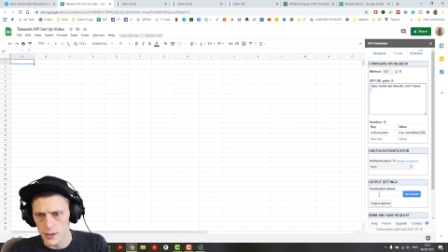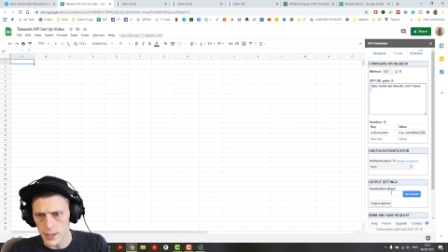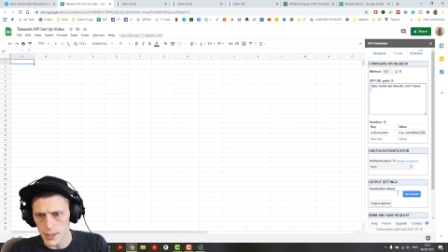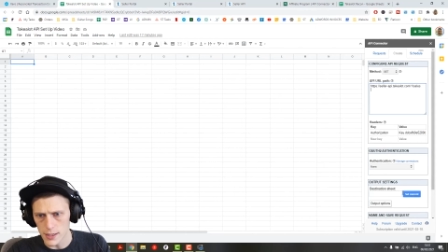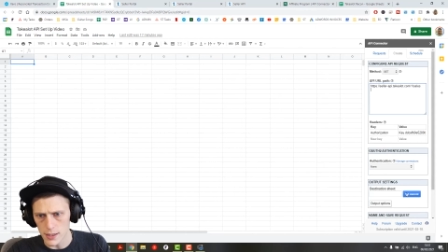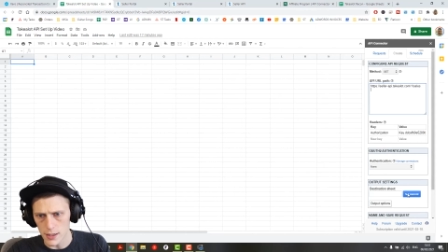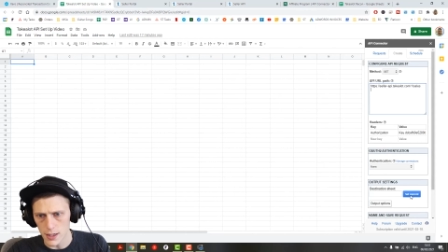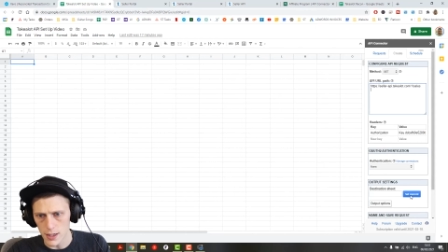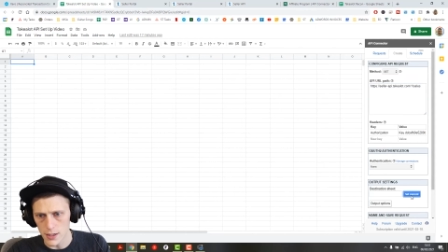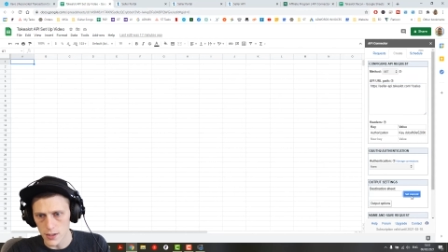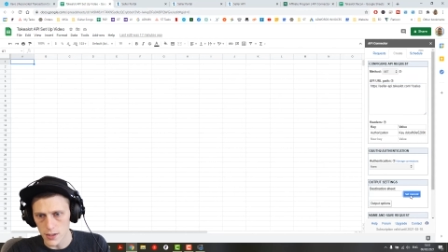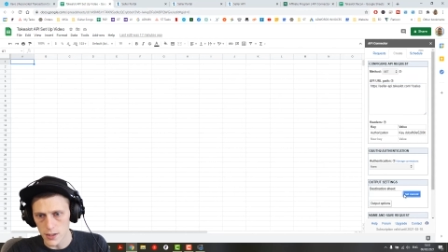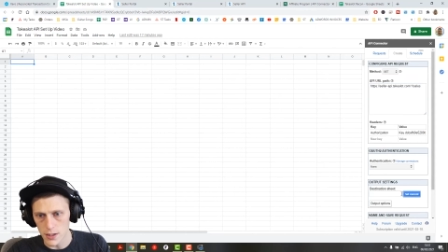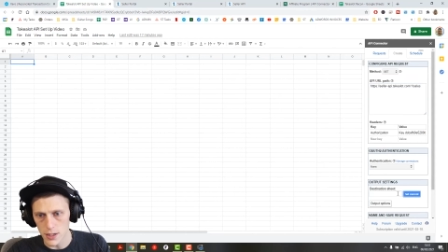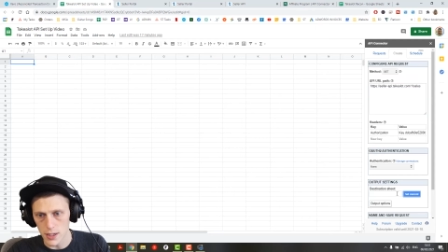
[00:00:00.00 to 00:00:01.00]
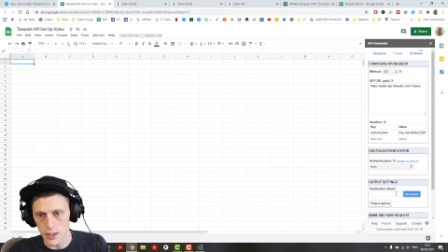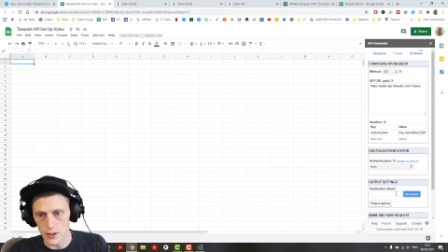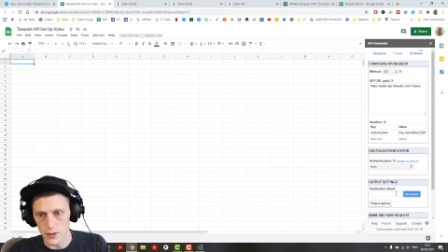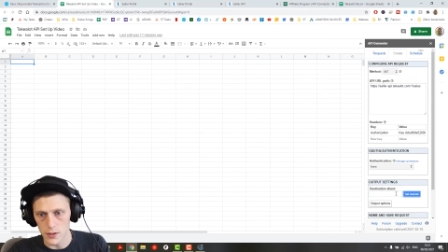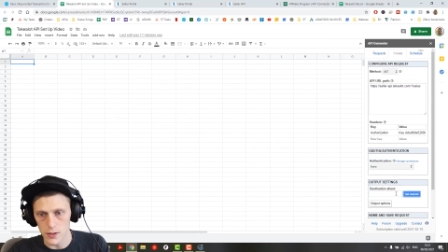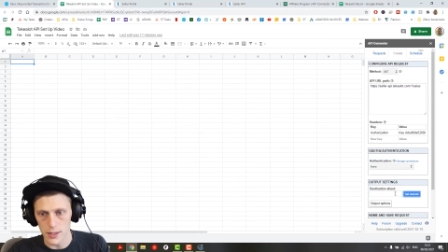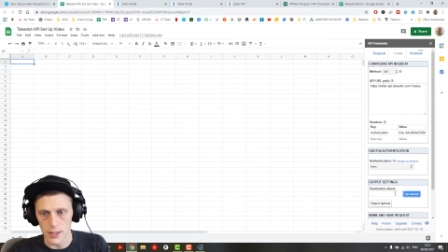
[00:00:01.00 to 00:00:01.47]
destination sheet
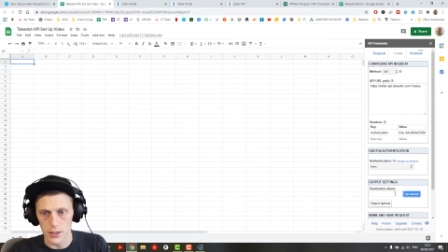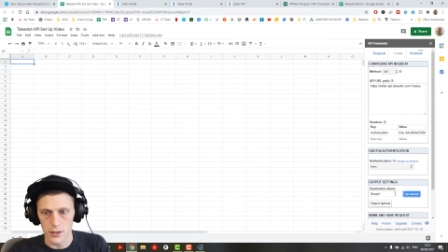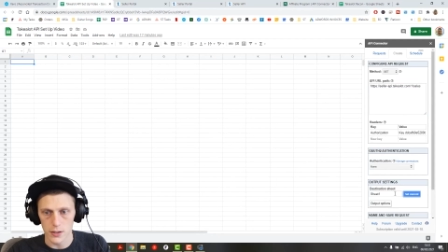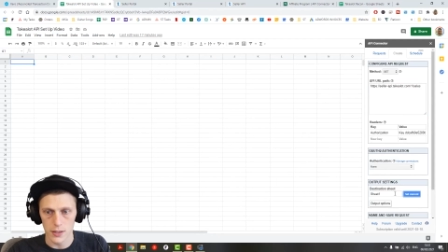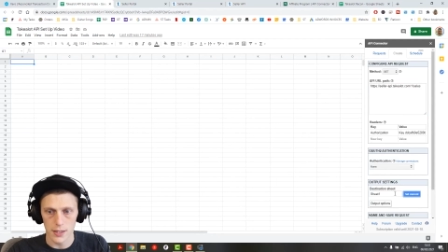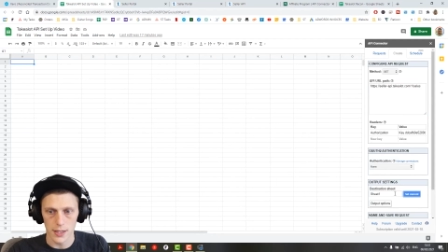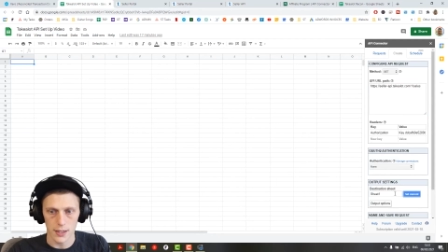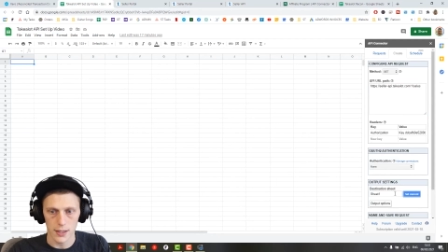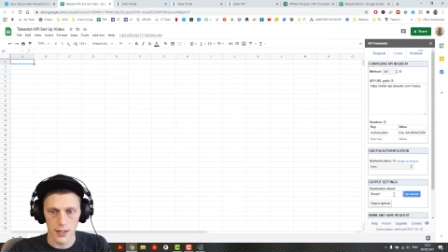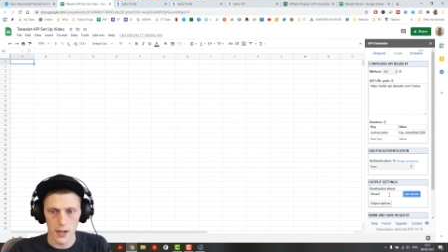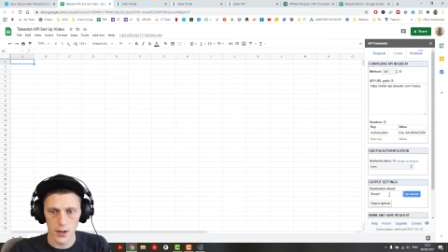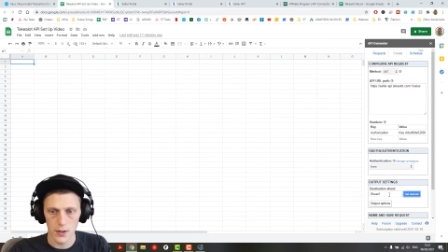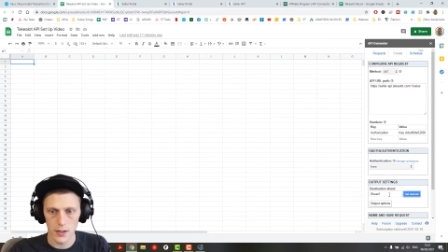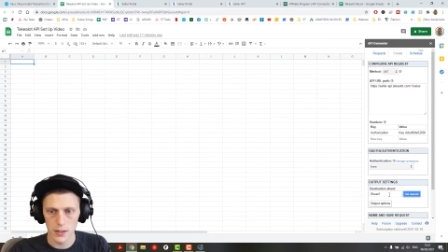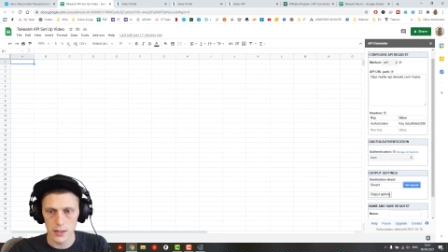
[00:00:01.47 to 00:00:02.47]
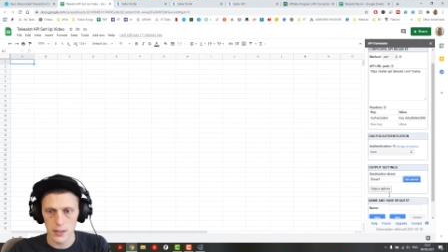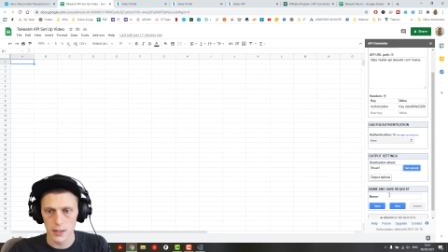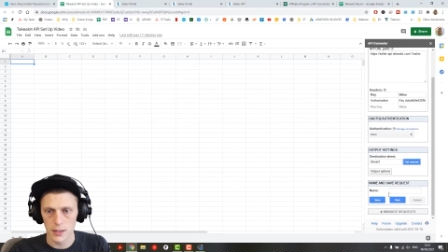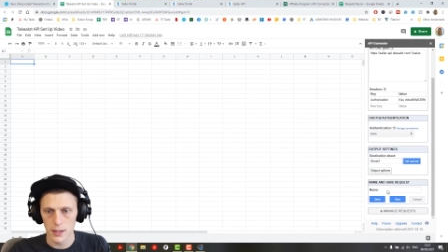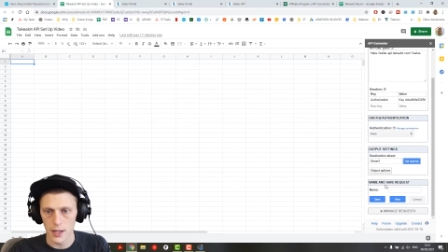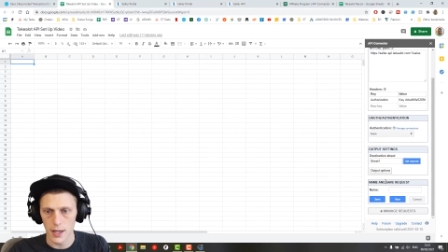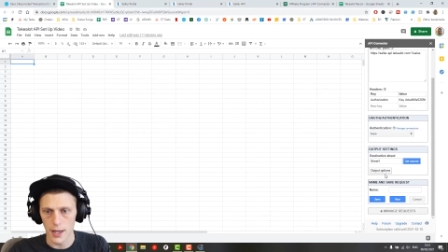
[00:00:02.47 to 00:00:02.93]
you set to set current
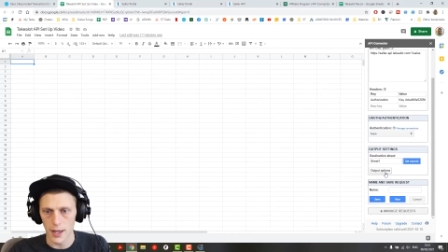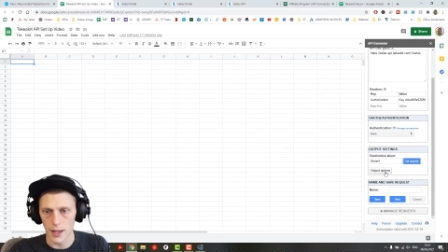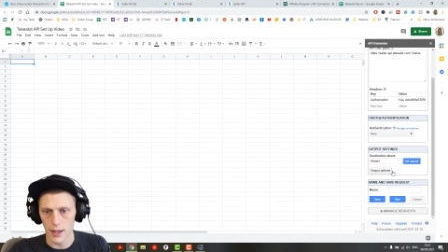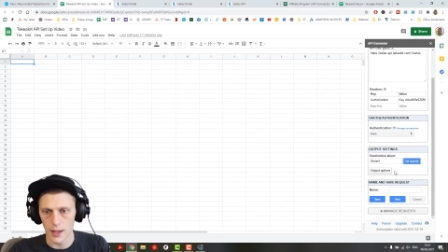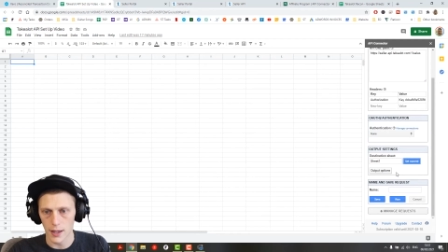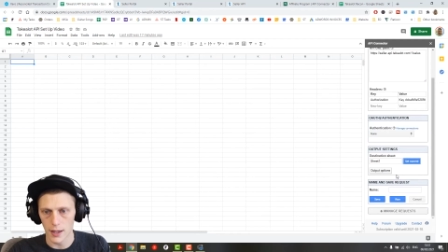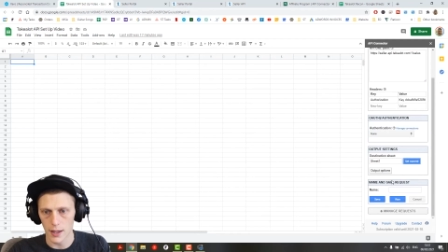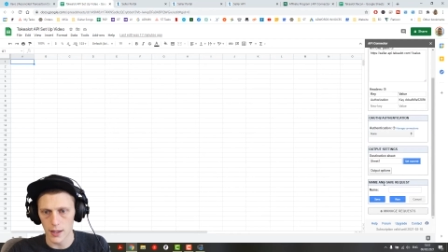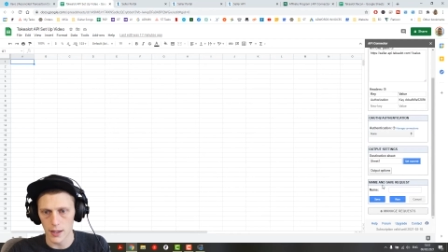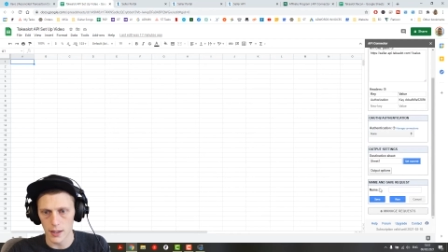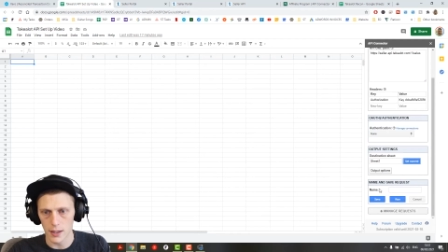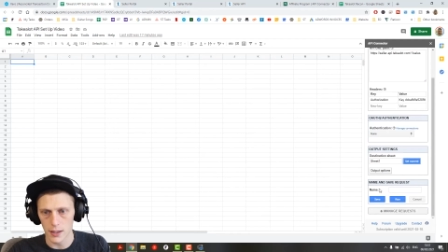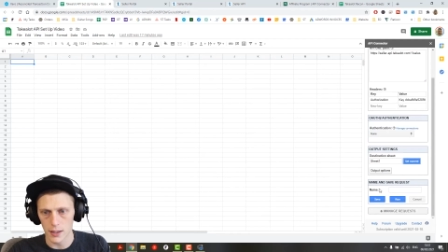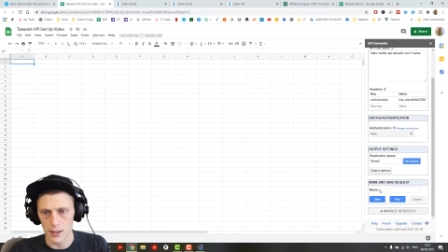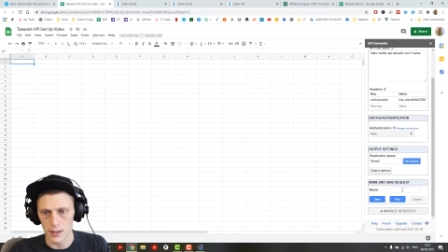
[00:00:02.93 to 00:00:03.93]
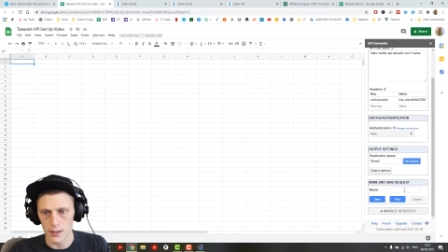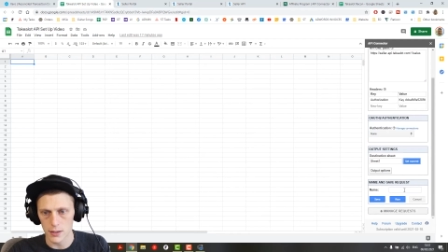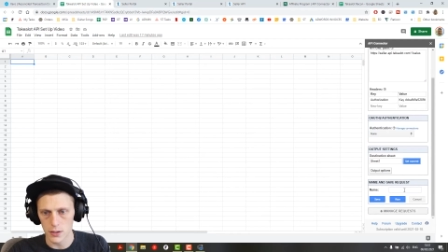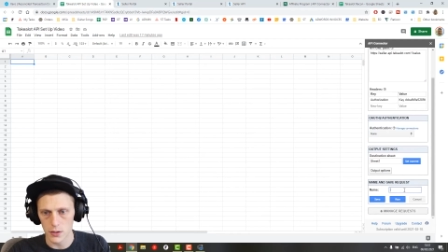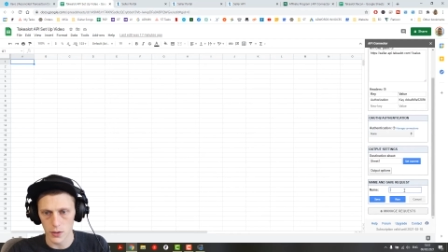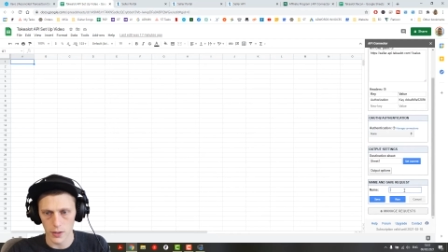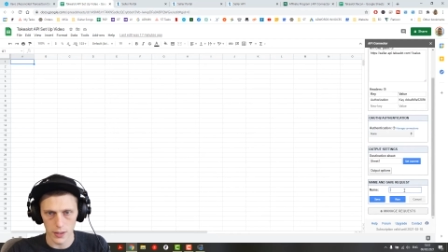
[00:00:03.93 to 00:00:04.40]

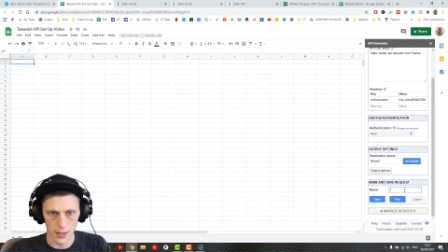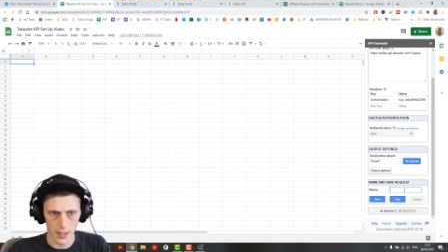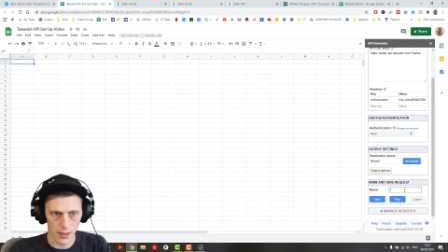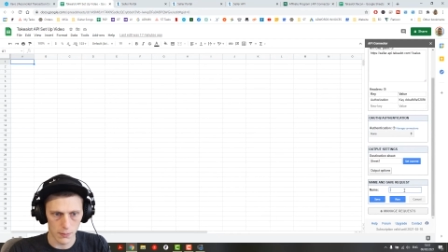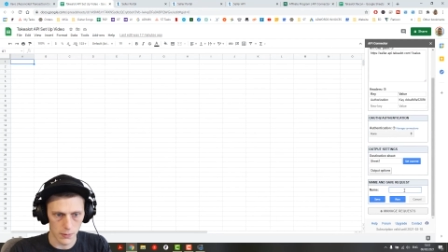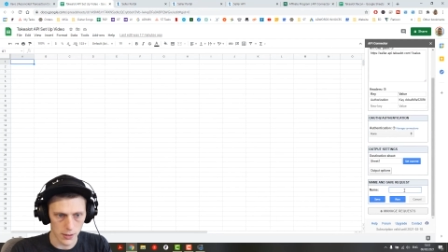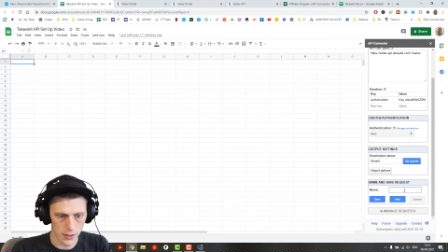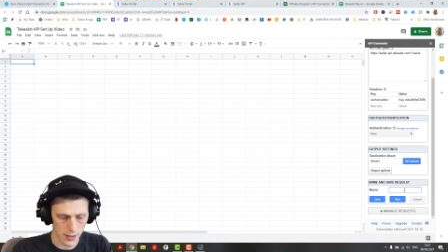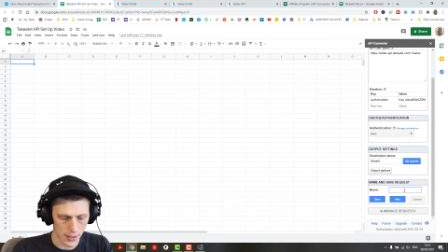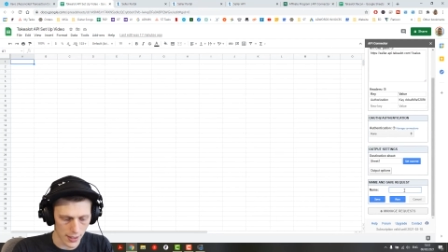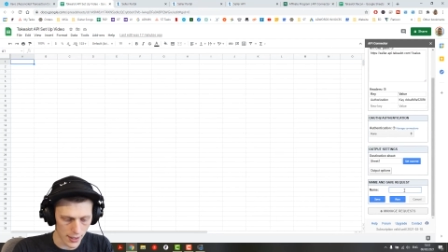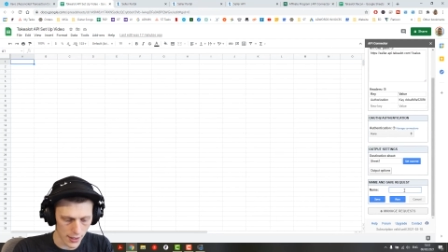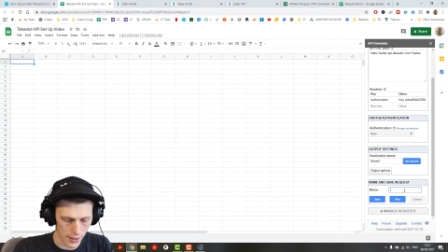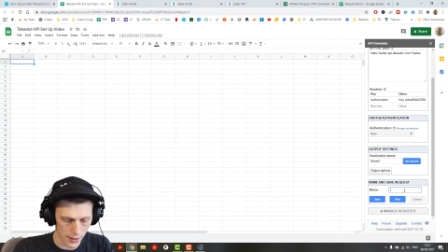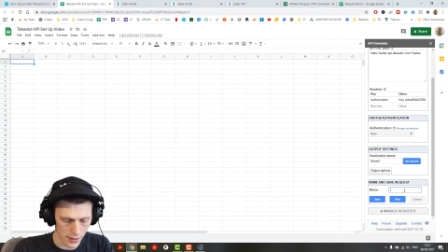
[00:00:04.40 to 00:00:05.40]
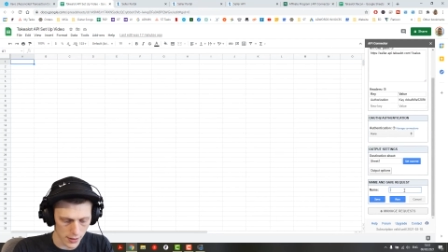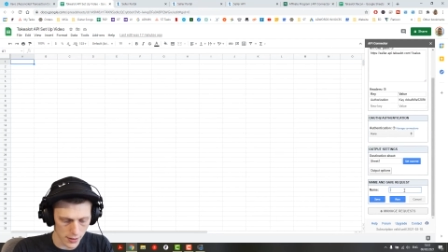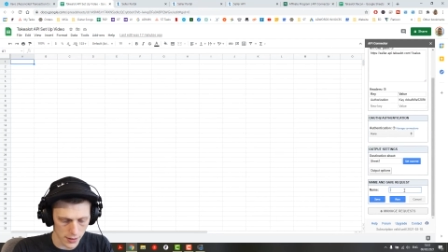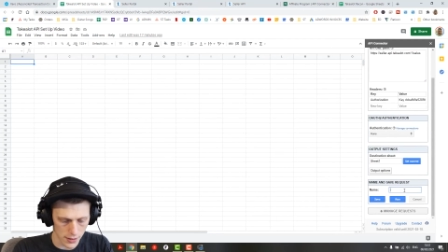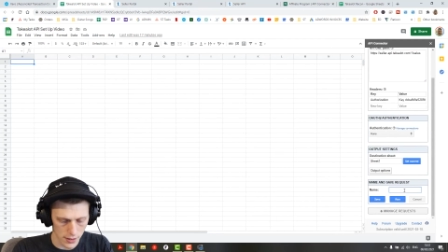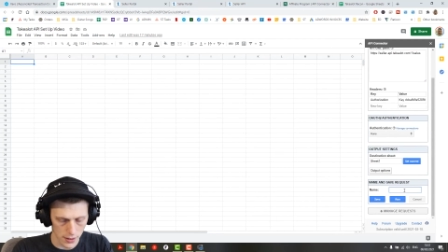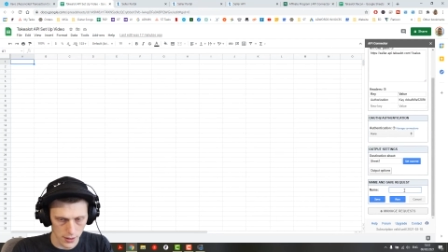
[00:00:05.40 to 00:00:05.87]
and you can name this
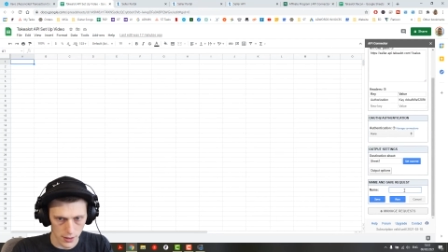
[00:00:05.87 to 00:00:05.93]
as